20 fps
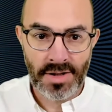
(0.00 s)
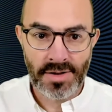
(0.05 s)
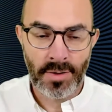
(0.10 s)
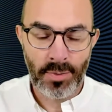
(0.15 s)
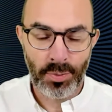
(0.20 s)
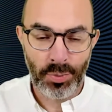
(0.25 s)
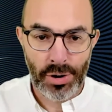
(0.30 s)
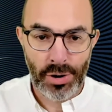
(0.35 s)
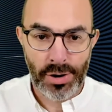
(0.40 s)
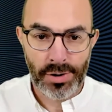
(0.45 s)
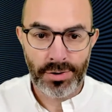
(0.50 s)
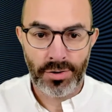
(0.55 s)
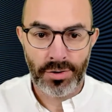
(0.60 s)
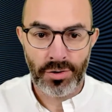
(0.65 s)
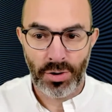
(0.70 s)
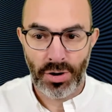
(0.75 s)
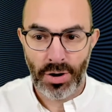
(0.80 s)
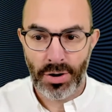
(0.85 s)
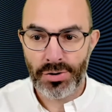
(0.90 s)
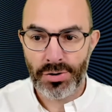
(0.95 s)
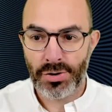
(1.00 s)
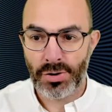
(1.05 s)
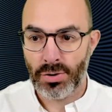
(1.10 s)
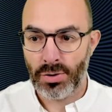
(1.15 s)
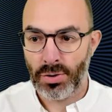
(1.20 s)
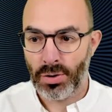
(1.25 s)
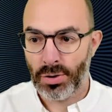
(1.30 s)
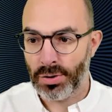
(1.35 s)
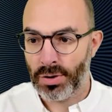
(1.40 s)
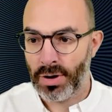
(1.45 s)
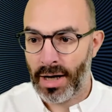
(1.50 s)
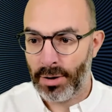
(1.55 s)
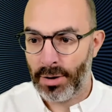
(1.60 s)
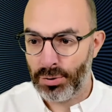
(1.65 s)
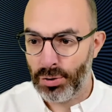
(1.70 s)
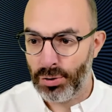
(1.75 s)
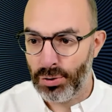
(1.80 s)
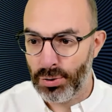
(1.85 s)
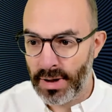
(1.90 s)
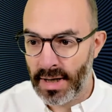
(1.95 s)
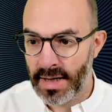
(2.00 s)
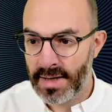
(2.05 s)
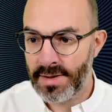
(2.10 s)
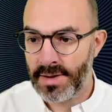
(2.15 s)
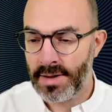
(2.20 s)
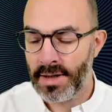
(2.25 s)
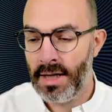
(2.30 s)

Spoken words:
is important, but also on how to do that